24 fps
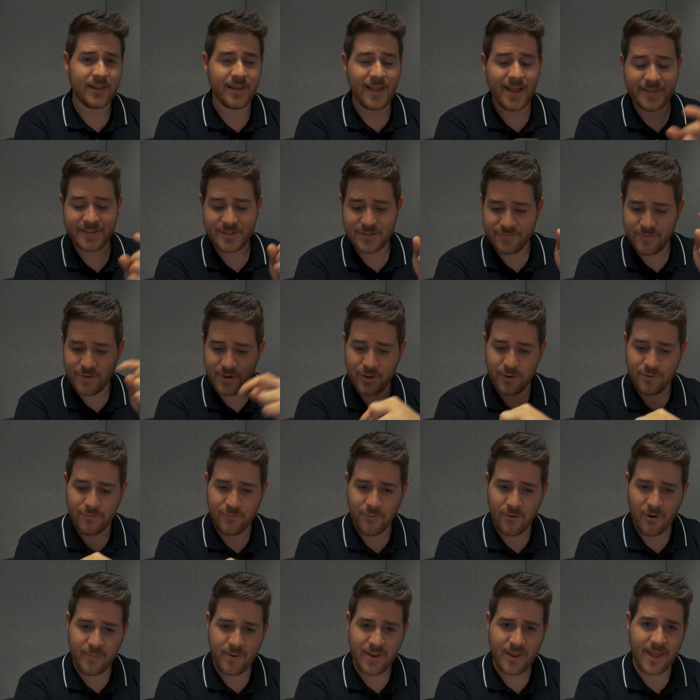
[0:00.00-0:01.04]
Like this video
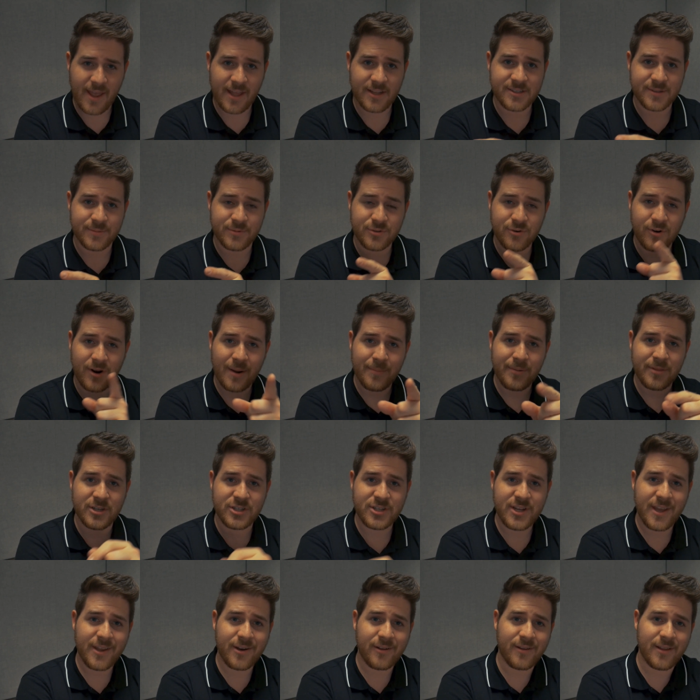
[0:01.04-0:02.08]
for me and subscribe to the
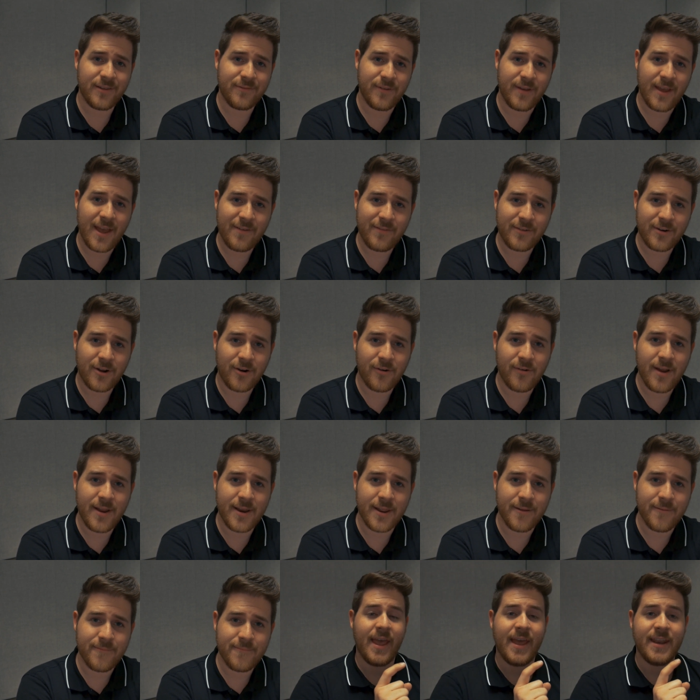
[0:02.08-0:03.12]
channel if you haven't
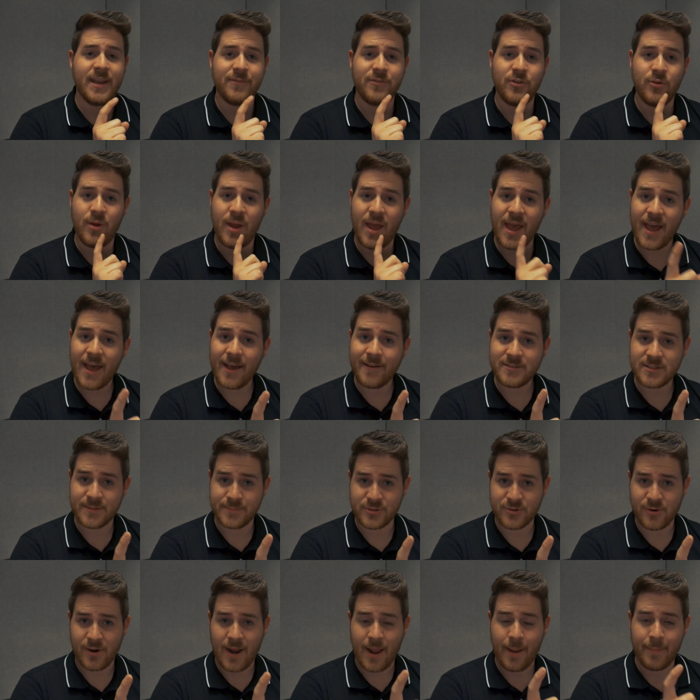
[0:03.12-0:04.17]
already. And if you have
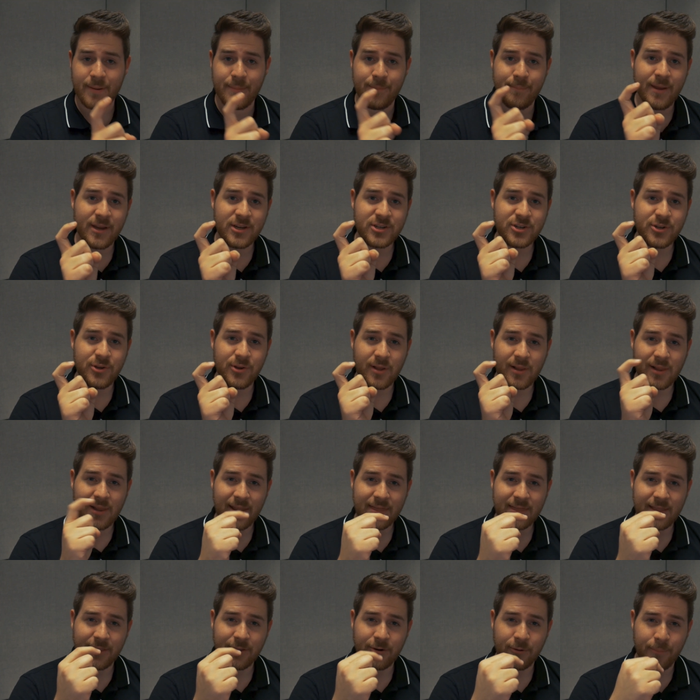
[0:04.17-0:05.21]
subscribed, make sure you
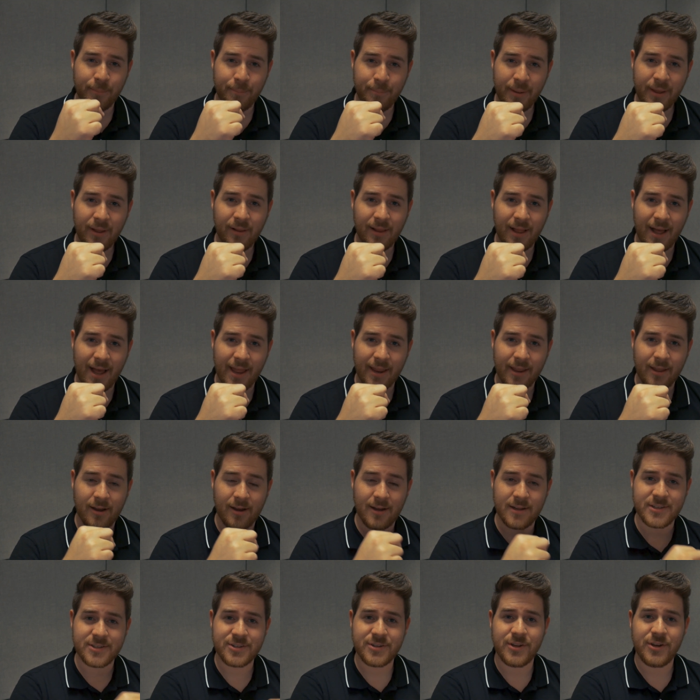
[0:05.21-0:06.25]
click the little bell
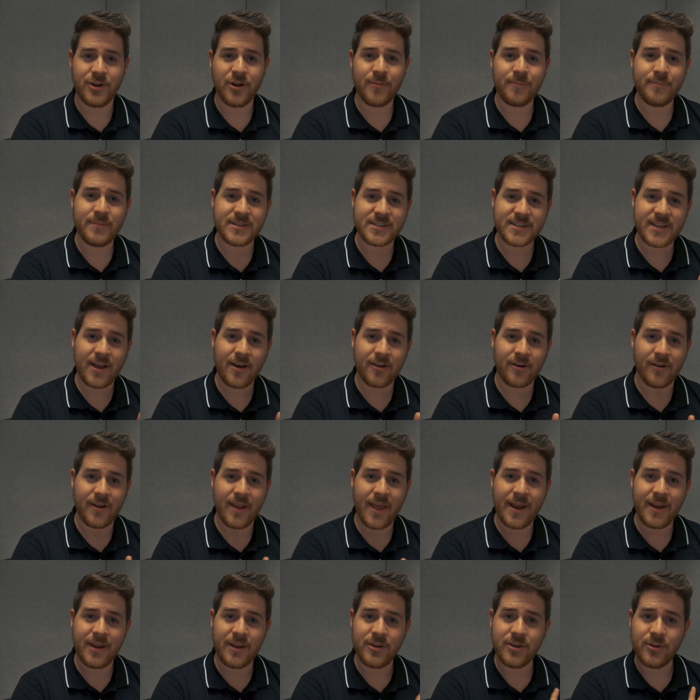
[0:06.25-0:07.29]
icon so you don't miss out on
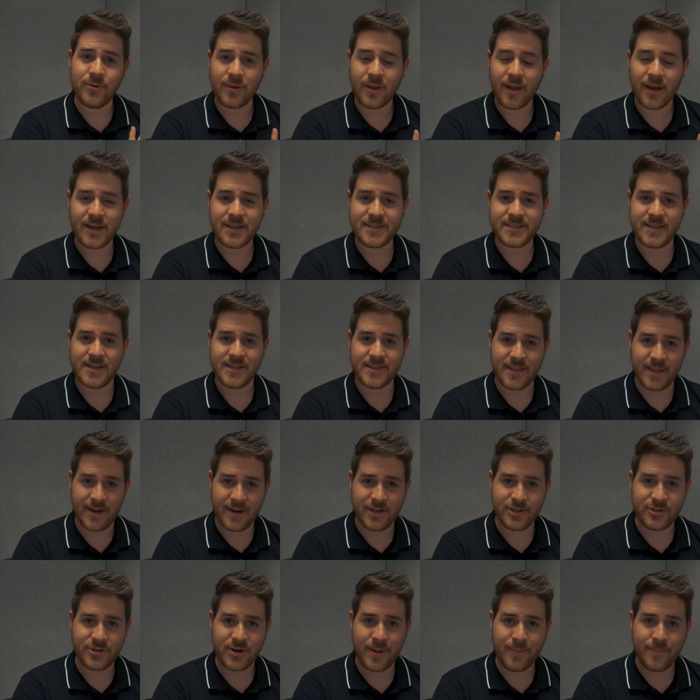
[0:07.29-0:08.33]
any new content that
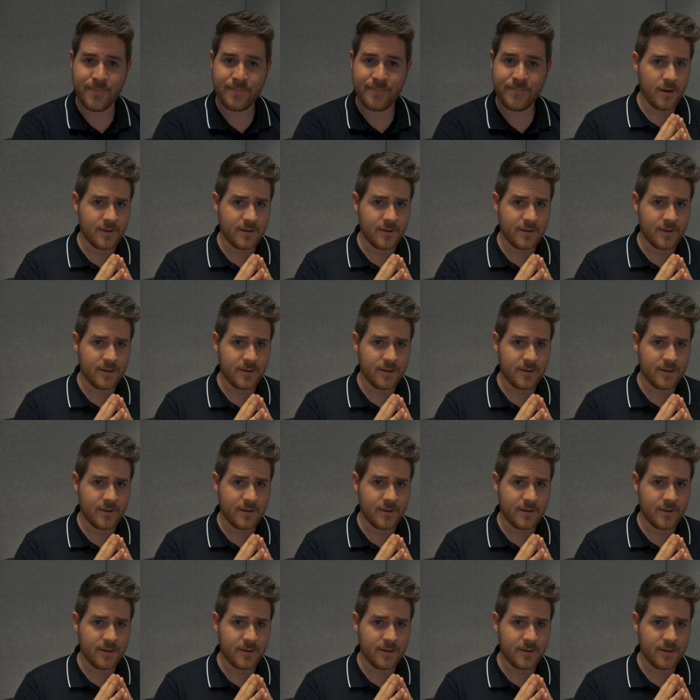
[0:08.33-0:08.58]
I drop.